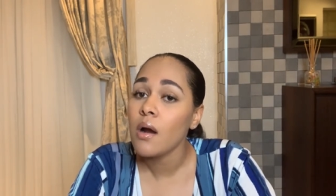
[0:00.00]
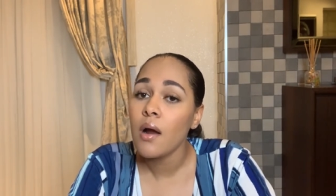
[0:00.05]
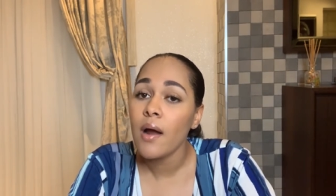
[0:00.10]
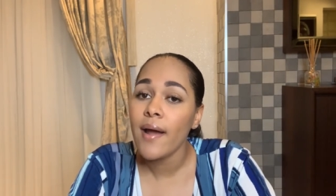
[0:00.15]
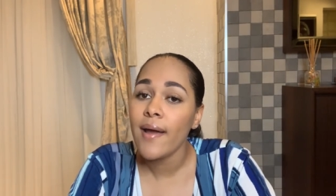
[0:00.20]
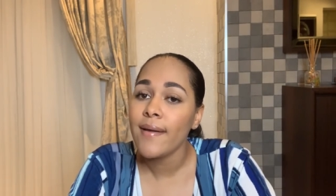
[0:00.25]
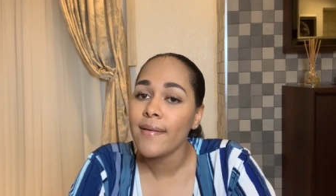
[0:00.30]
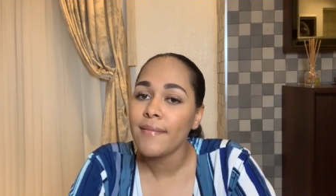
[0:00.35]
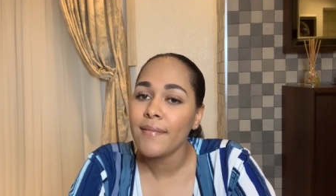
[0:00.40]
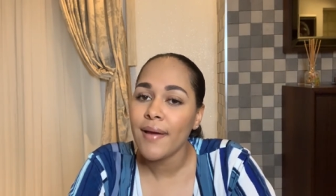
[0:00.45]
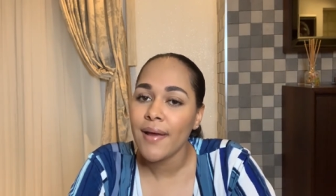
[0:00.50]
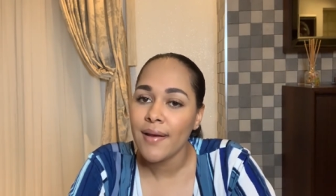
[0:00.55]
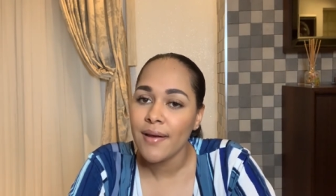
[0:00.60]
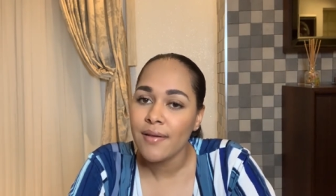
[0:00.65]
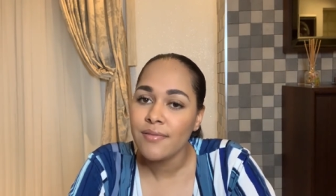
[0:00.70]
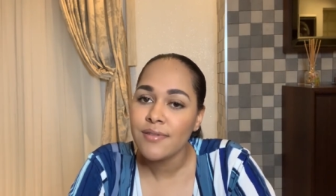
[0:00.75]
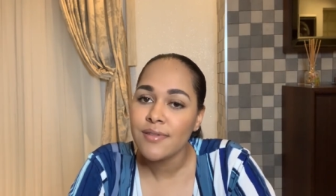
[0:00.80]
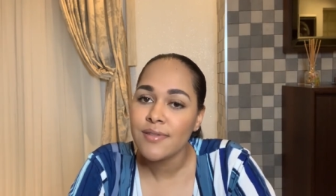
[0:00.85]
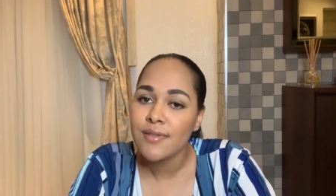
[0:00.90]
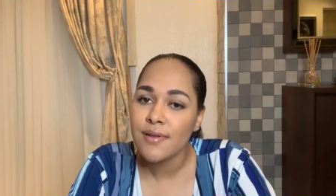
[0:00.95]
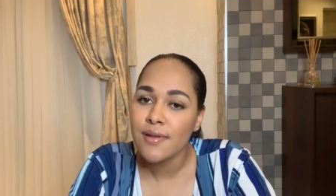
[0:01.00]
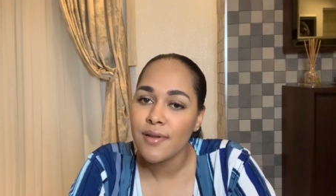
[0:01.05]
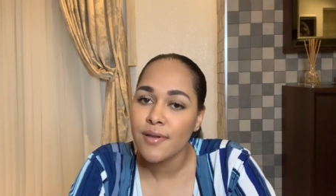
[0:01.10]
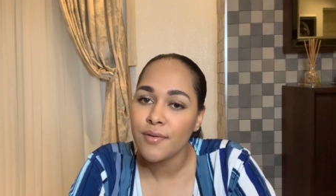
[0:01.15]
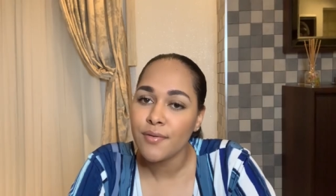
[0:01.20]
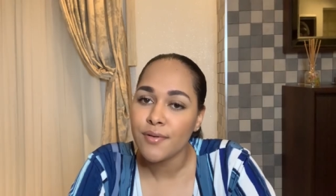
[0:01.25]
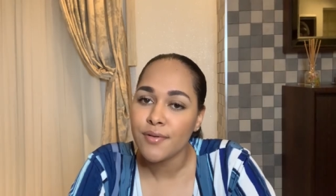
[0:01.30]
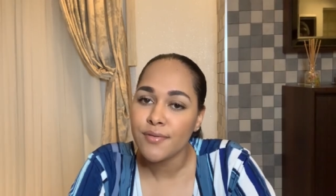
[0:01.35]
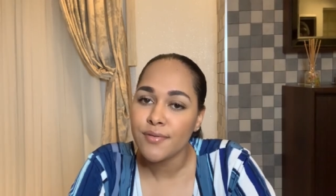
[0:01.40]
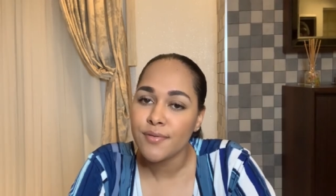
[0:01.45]
I, I left it in
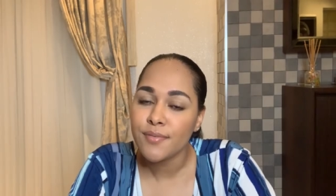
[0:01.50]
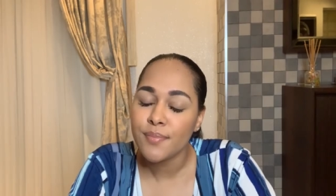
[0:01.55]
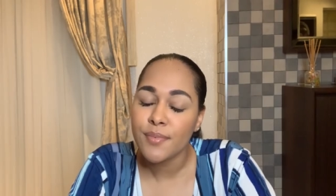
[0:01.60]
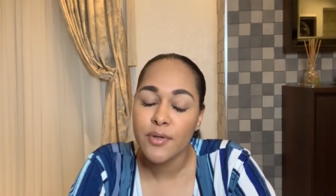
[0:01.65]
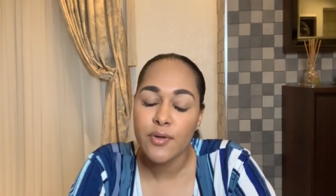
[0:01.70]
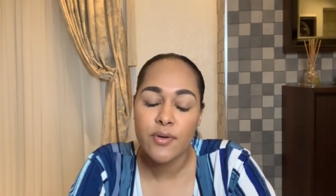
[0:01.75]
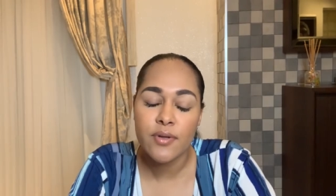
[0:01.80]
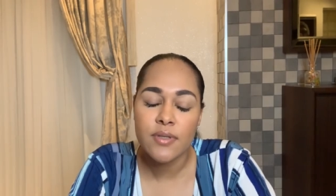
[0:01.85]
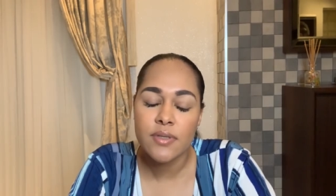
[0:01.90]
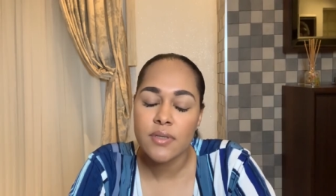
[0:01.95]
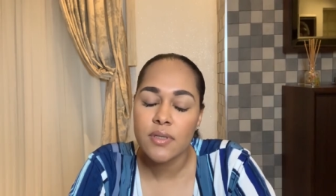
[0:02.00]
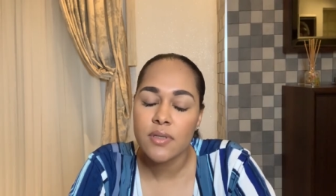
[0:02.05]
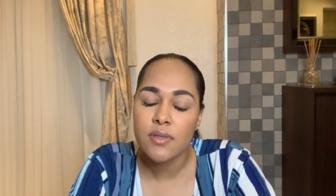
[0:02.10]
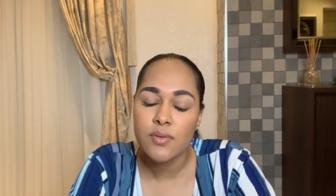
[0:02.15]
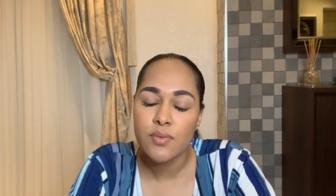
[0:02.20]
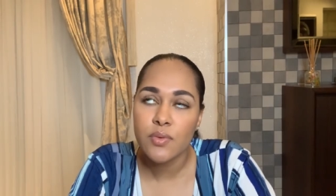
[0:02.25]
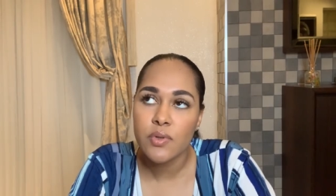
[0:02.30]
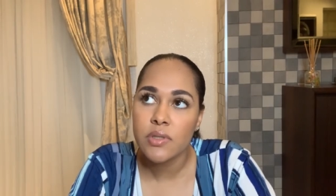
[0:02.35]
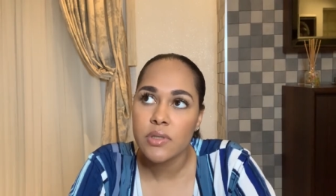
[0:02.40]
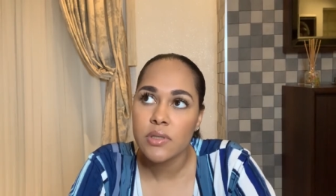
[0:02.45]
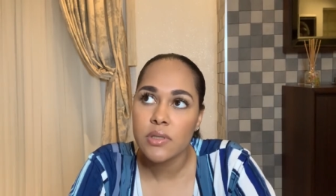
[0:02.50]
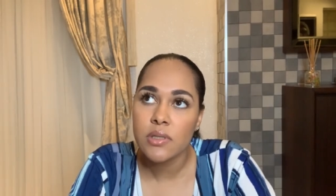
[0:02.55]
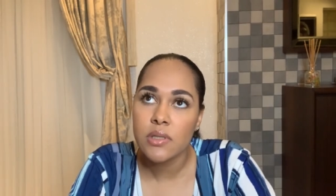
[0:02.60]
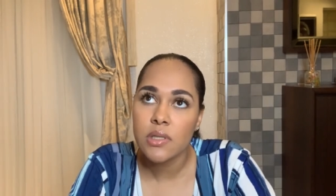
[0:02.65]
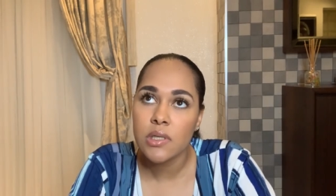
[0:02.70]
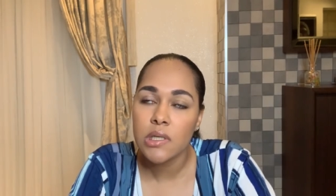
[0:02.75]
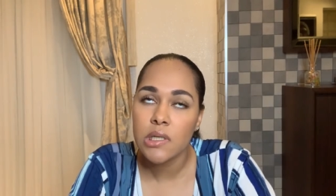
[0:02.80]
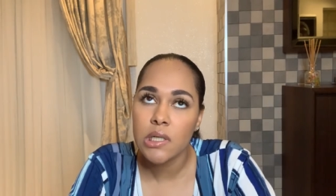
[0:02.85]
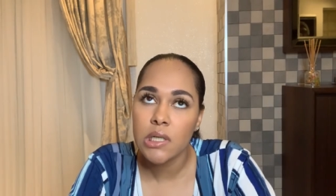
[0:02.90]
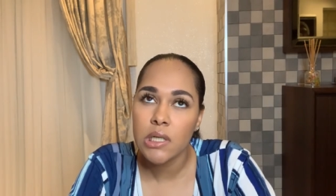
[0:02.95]
Lagos because it was
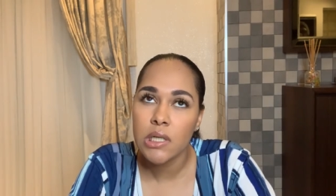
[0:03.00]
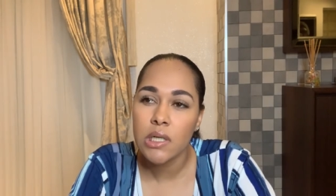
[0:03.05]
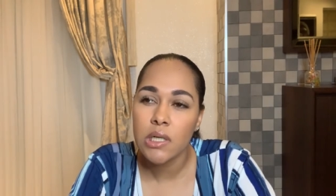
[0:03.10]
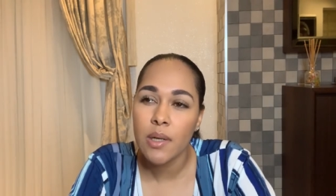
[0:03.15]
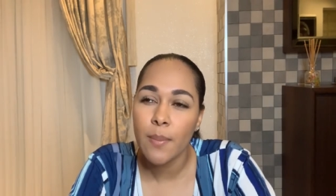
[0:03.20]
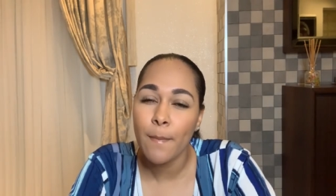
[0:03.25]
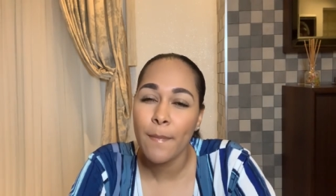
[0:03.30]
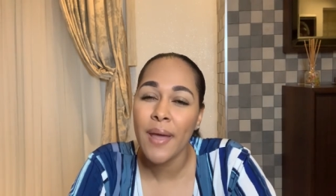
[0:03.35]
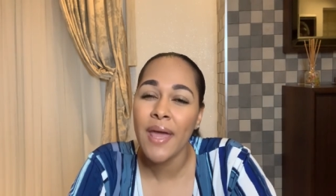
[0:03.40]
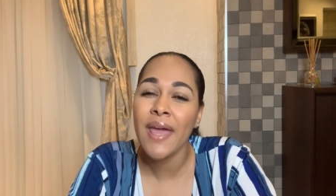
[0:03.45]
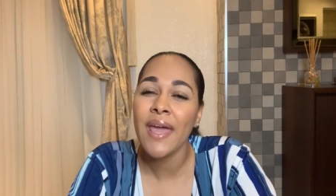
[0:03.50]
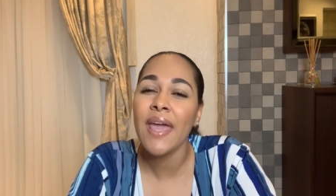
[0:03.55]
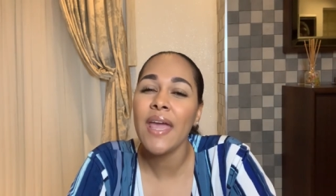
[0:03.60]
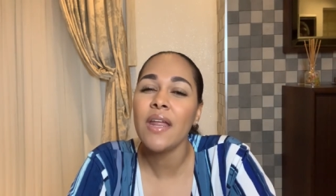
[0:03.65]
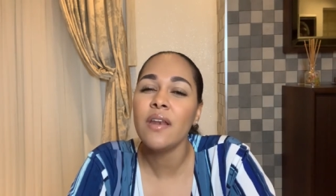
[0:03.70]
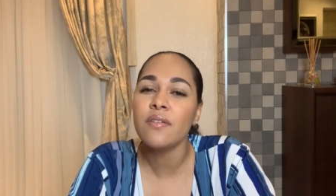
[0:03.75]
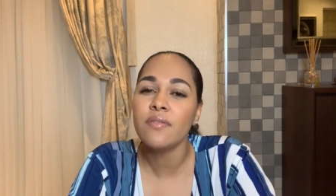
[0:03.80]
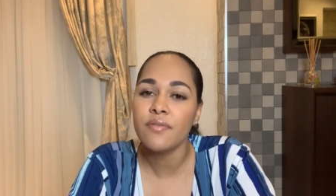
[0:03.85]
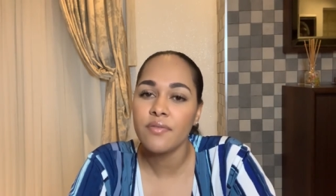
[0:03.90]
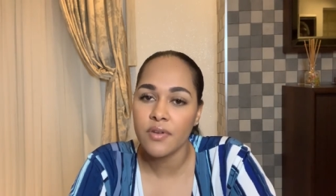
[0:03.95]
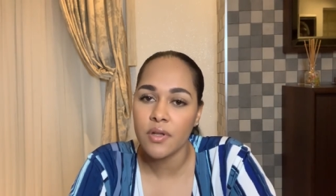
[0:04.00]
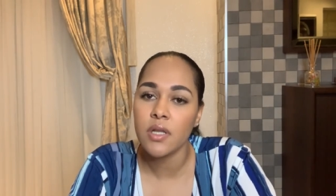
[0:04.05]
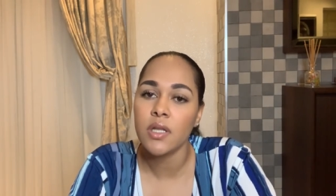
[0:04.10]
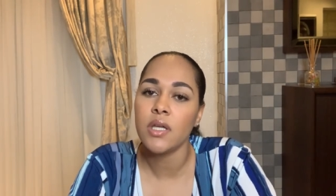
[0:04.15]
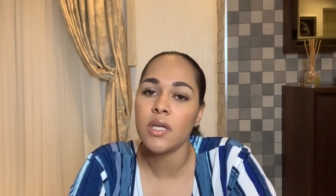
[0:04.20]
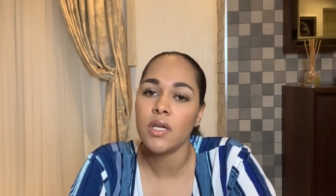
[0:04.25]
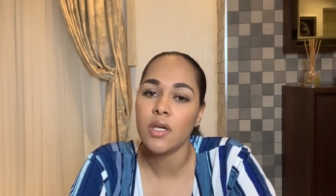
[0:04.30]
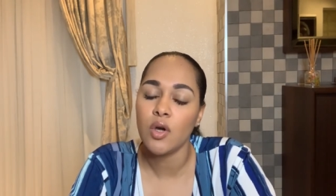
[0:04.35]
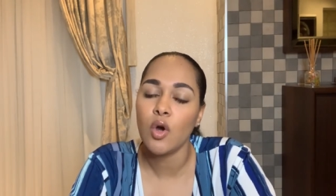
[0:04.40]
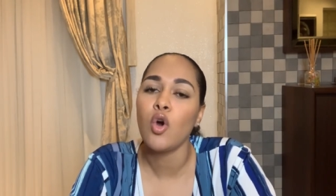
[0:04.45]

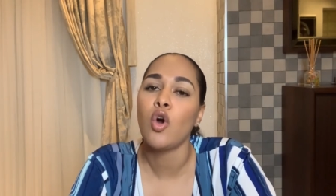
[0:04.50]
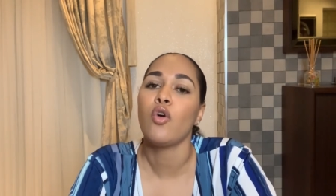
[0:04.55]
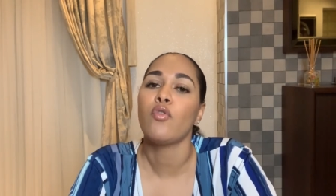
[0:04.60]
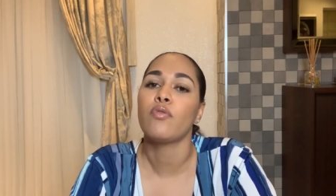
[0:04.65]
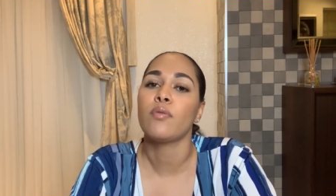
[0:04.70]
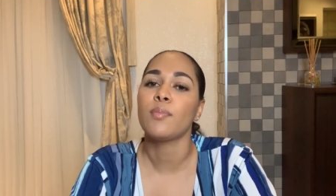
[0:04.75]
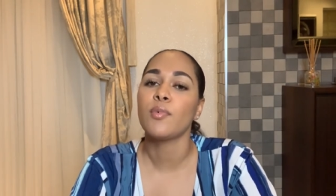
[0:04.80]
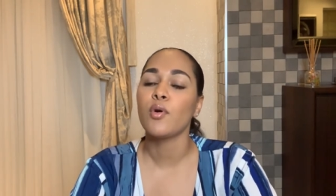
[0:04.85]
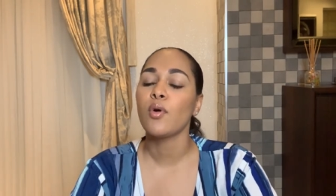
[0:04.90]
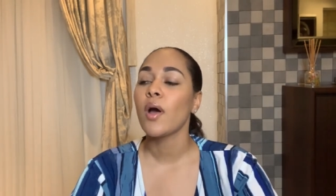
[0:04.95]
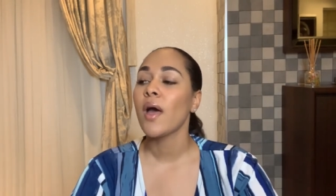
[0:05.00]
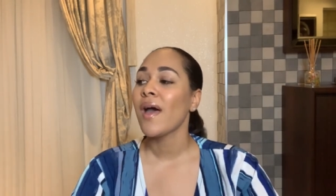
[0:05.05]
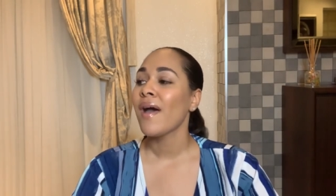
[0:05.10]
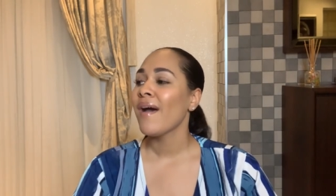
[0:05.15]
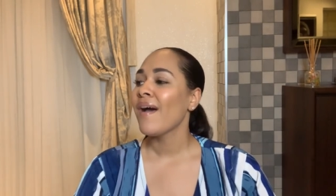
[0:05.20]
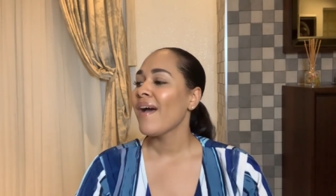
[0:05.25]
painfully horrible.